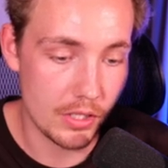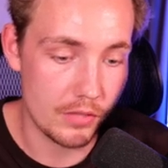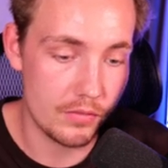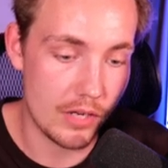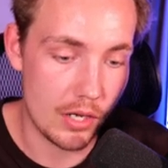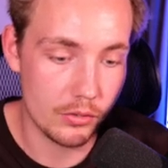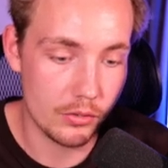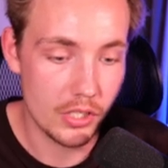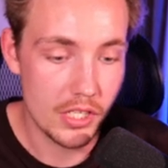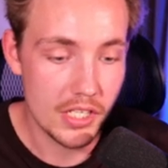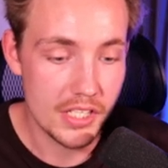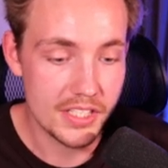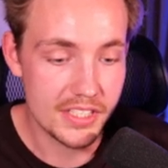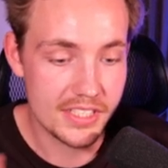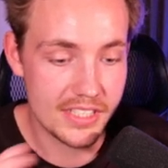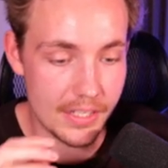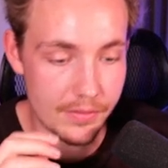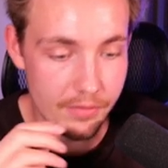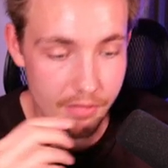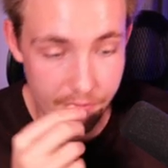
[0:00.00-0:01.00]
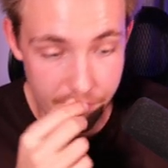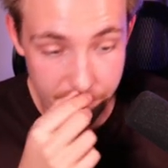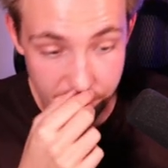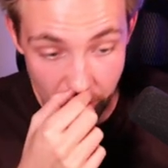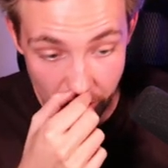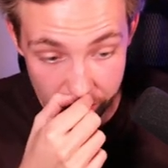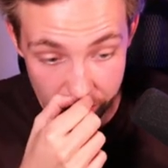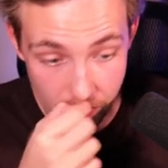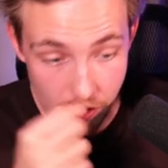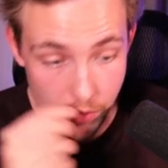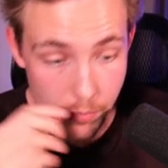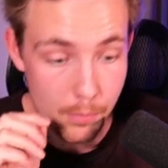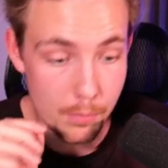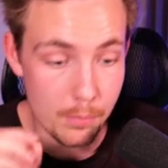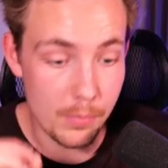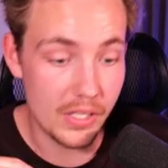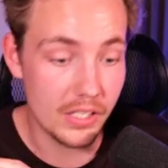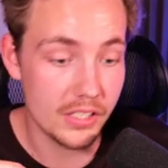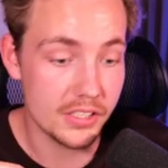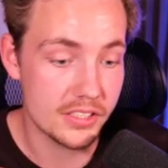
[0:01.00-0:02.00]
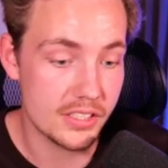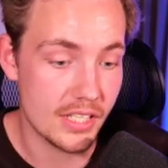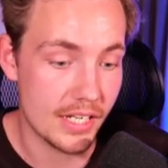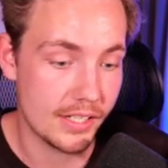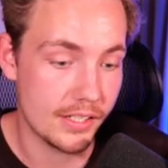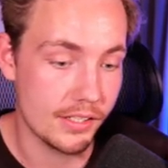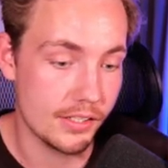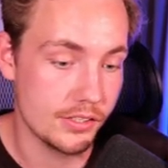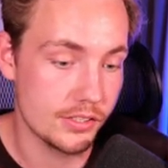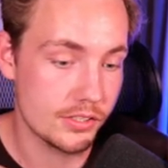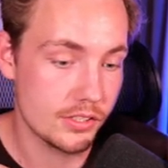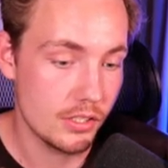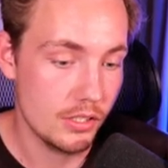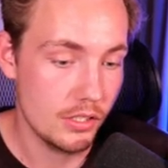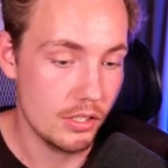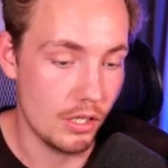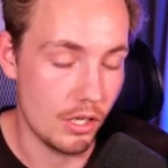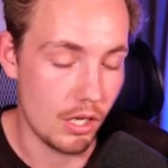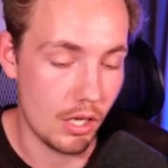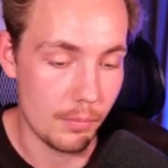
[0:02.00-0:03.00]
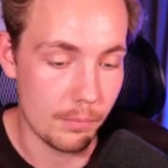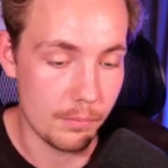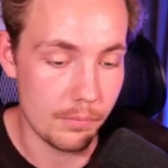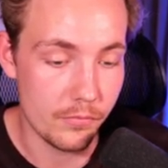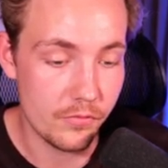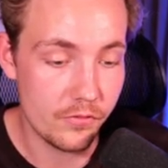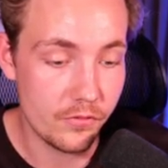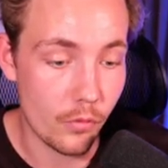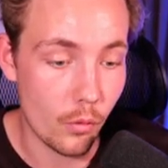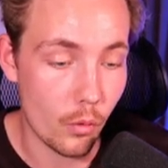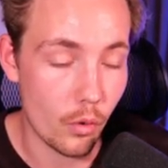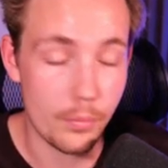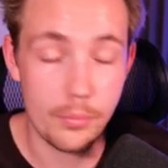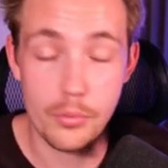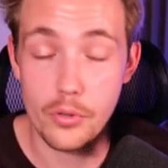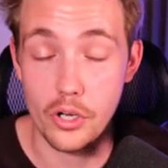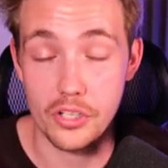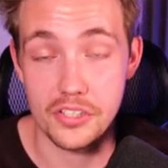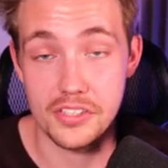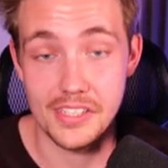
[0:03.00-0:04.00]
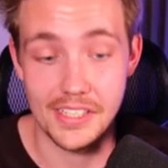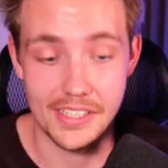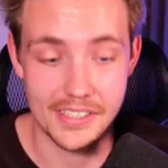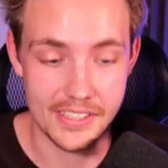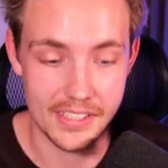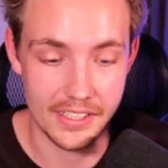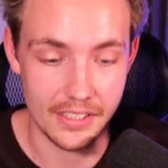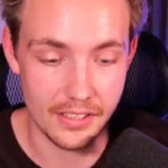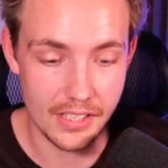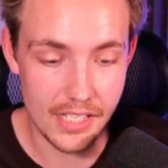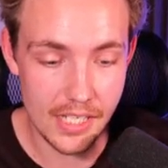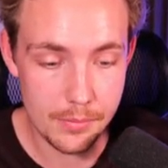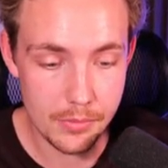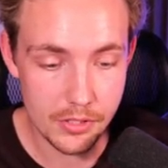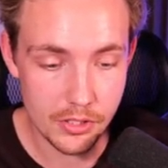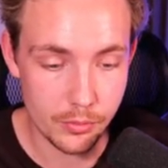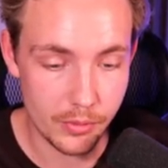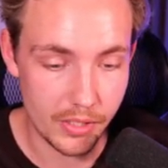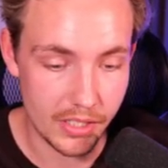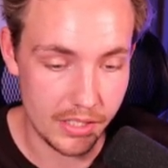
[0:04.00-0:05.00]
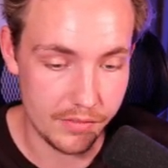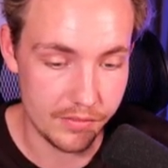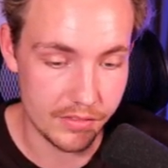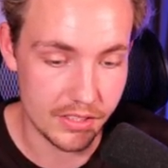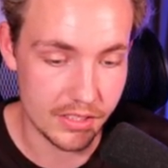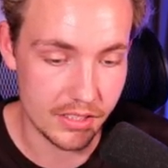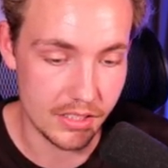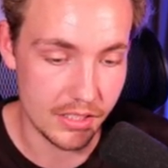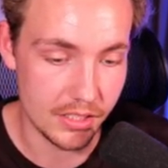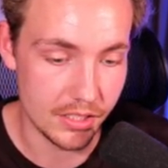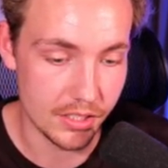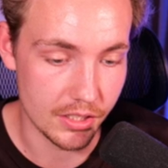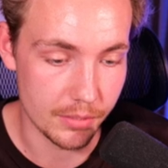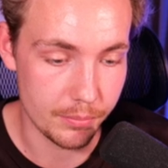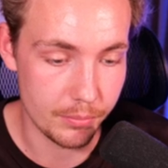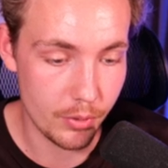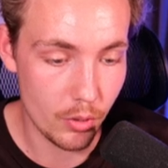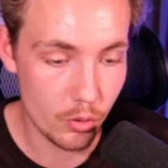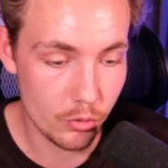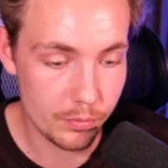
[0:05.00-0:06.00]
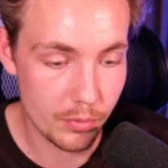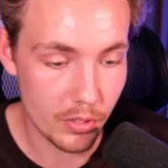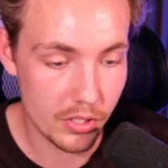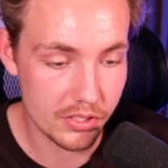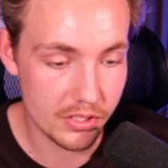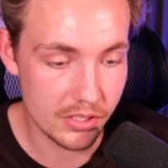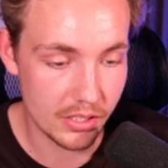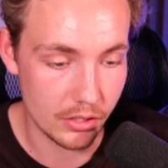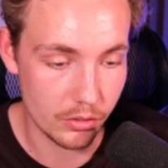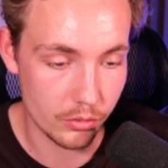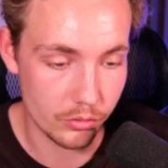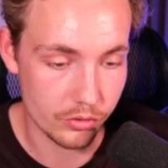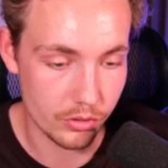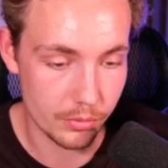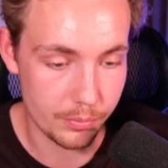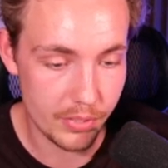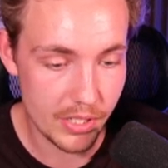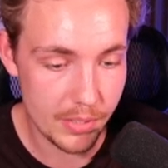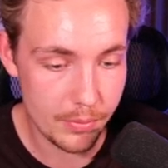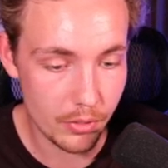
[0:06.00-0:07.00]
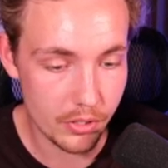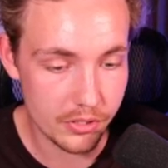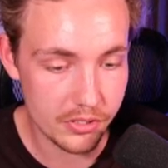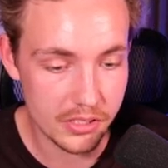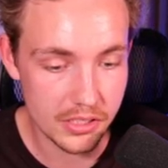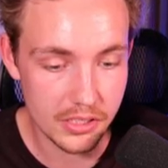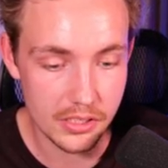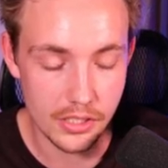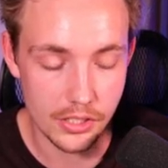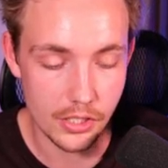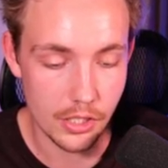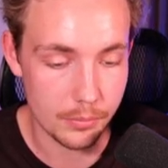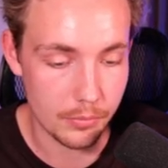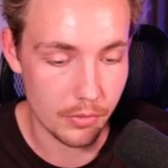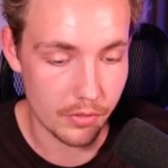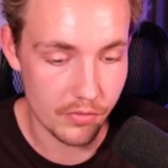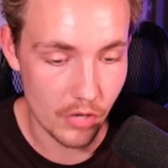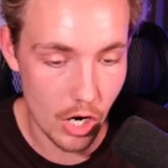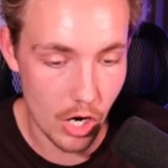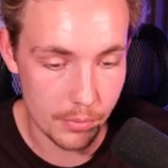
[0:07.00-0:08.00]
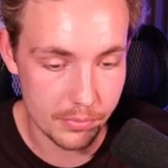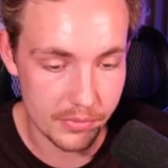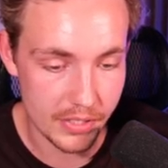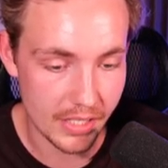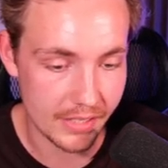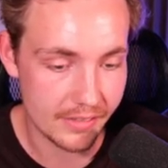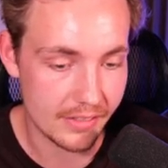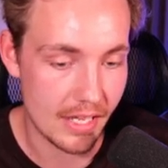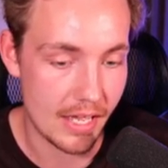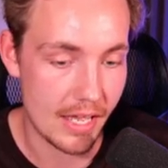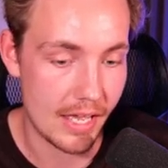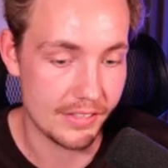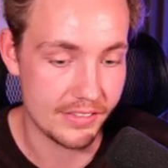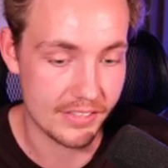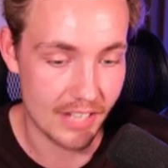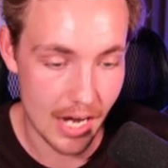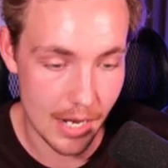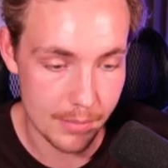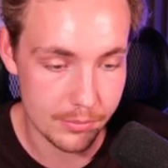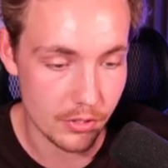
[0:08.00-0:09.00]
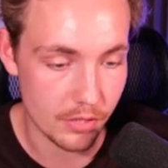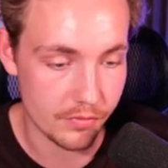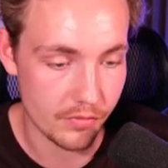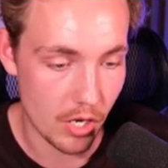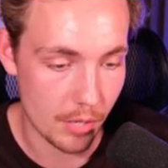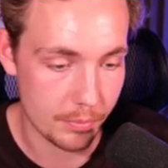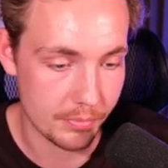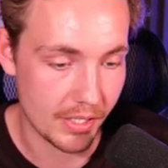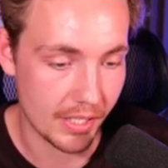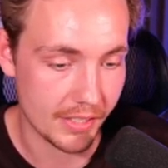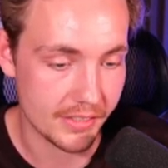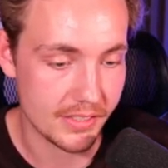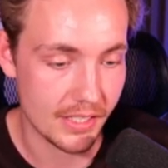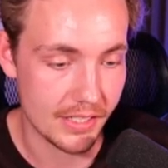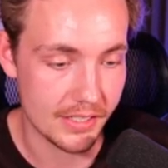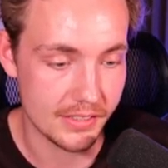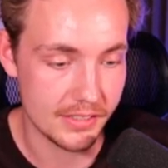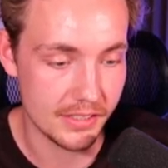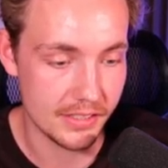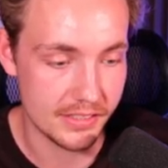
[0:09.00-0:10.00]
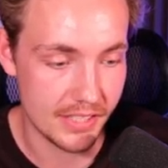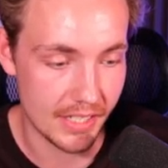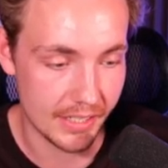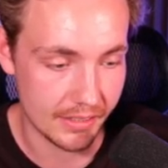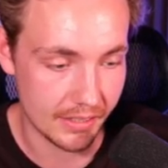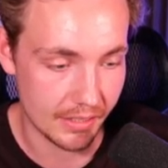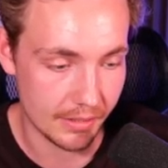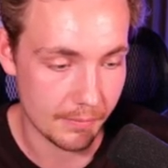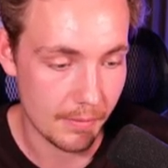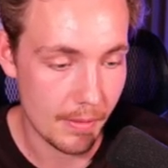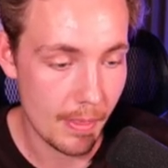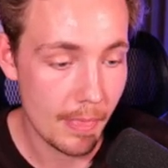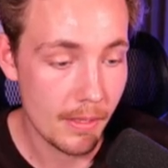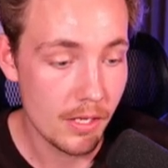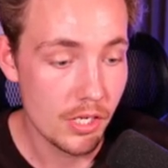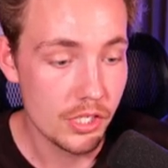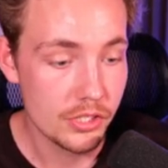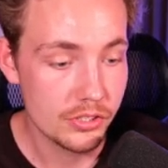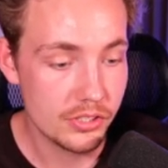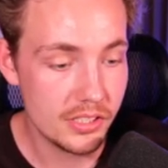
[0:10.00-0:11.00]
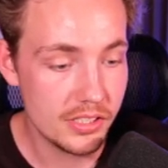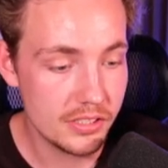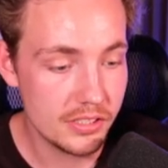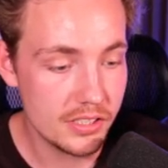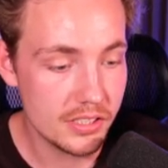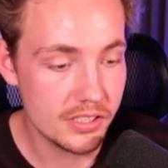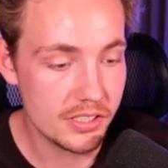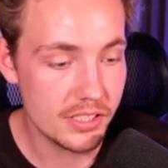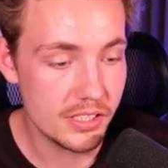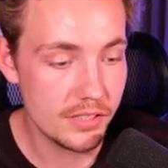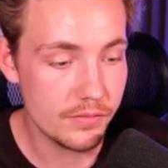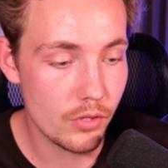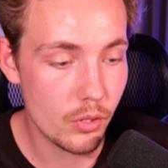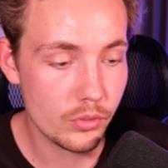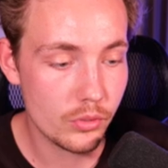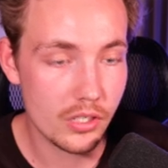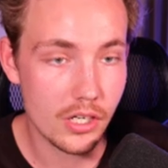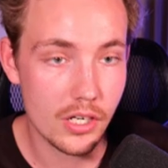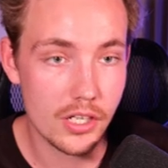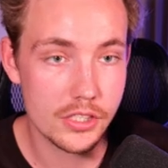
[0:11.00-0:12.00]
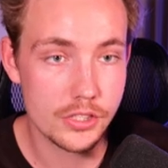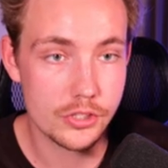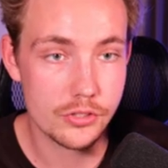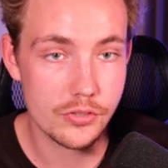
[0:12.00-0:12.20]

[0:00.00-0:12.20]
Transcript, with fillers: around 75 milliseconds um, for processing a single image. We can even see here the post-processing and also the pre-processing, the number of objects that, and types of objects that is detecting. So this is the city road cars